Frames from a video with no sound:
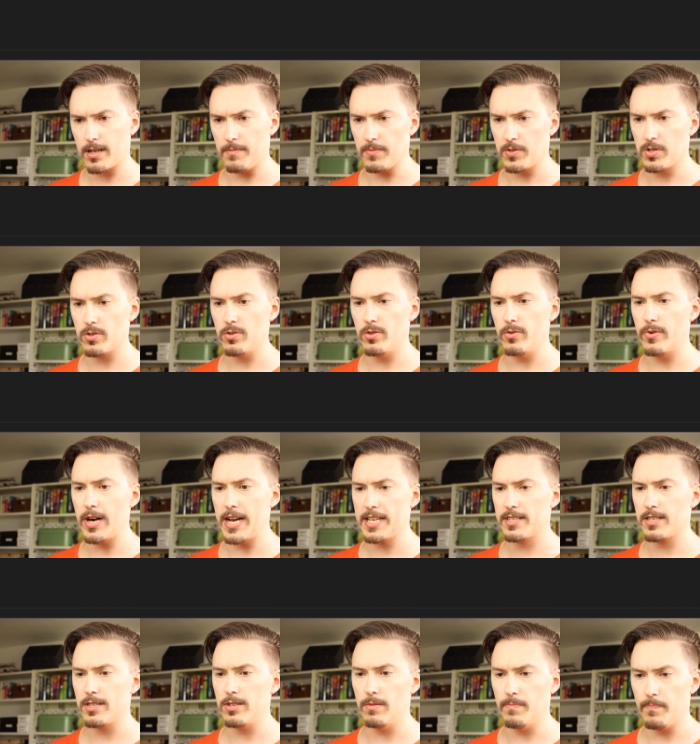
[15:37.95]
comes to the
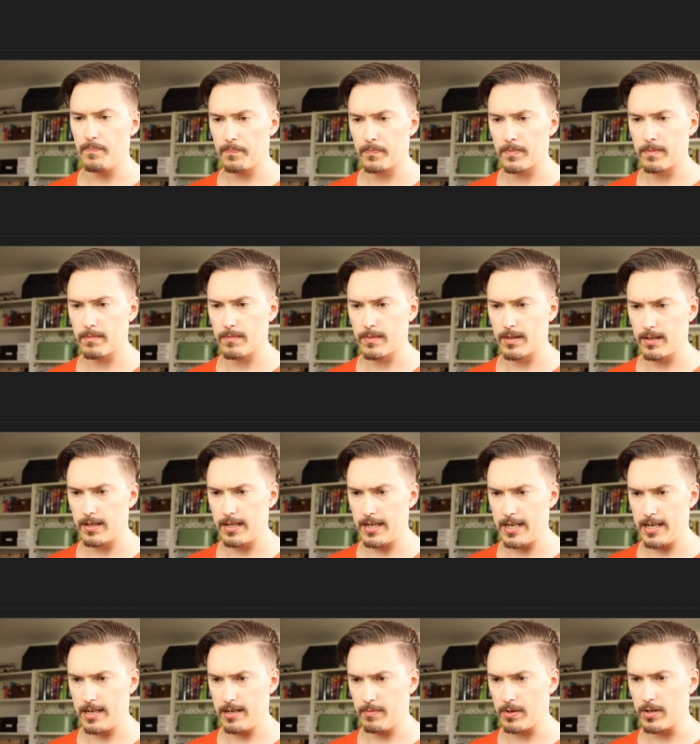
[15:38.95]
rescue.
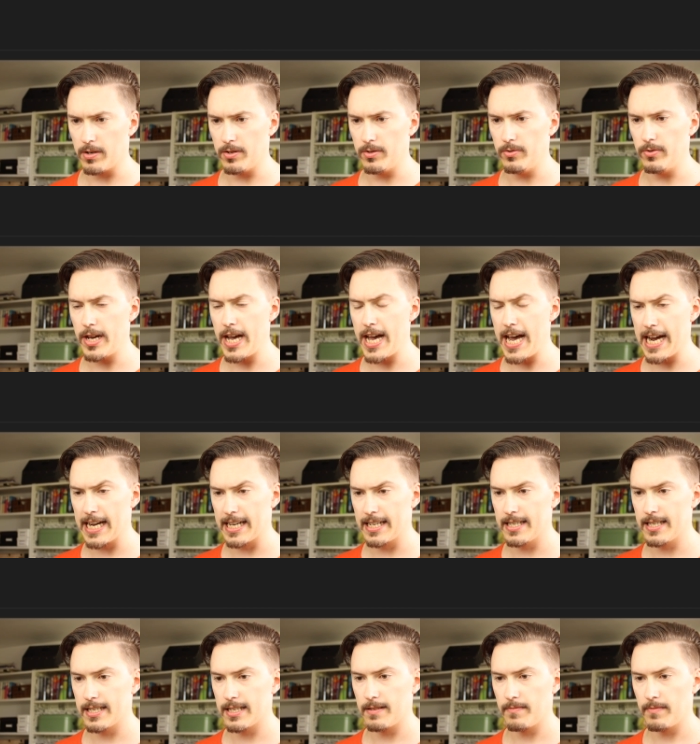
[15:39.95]
And I'm going to do
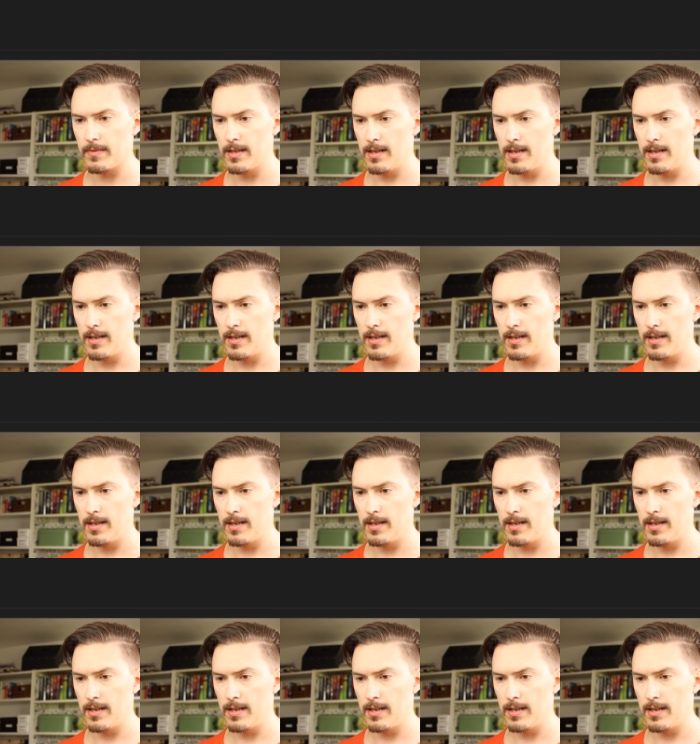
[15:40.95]
x,